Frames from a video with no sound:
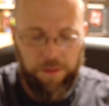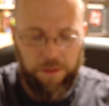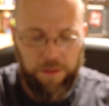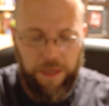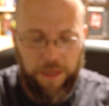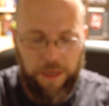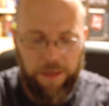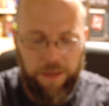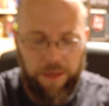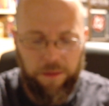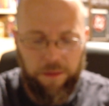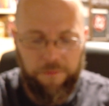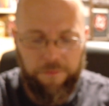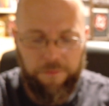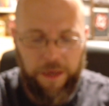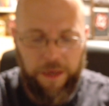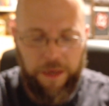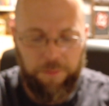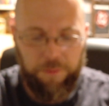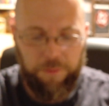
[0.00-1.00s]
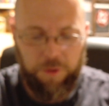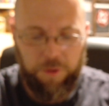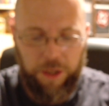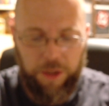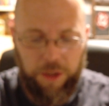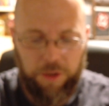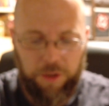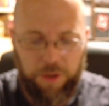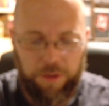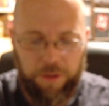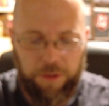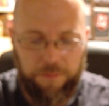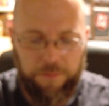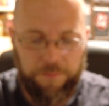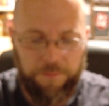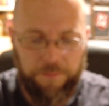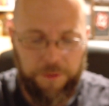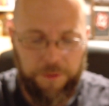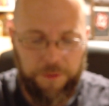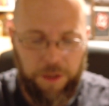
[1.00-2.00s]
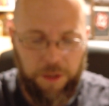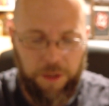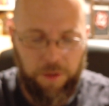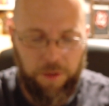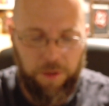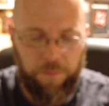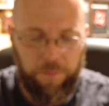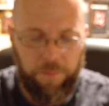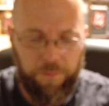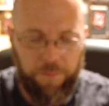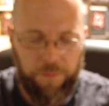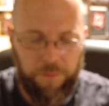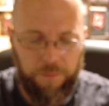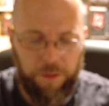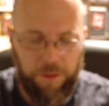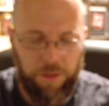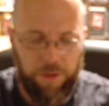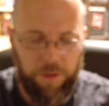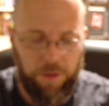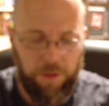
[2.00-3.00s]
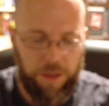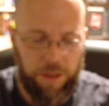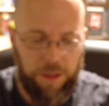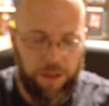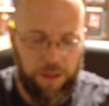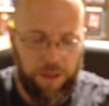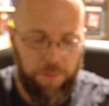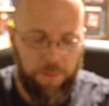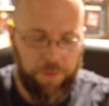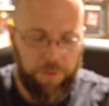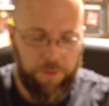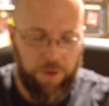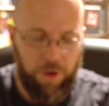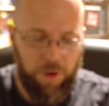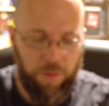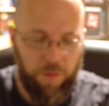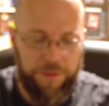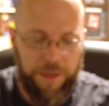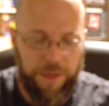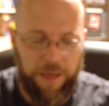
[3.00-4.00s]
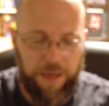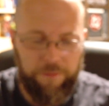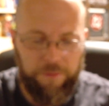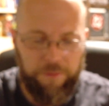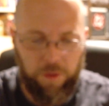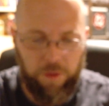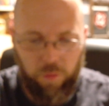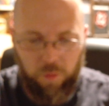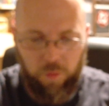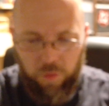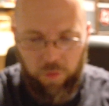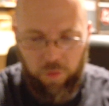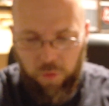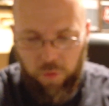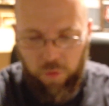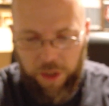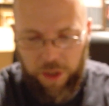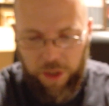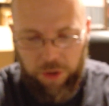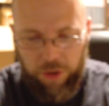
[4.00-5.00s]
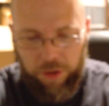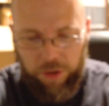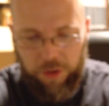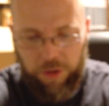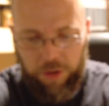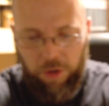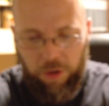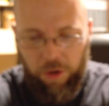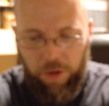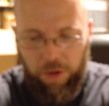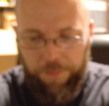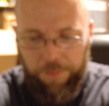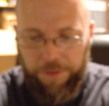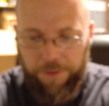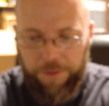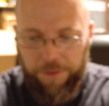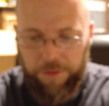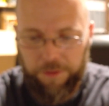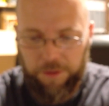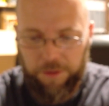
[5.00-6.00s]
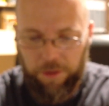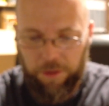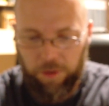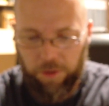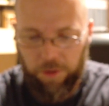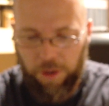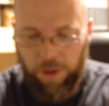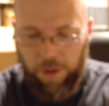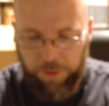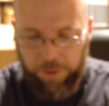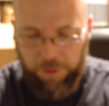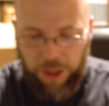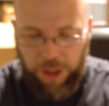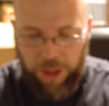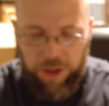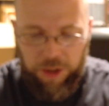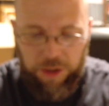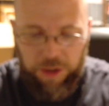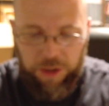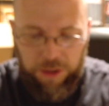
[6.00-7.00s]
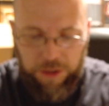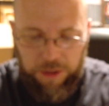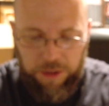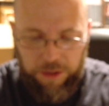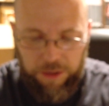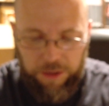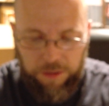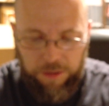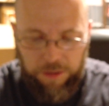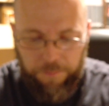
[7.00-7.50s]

and the Phantom Stranger. So you can get a couple sculpts out of a question sculpt. Just a little couple changes and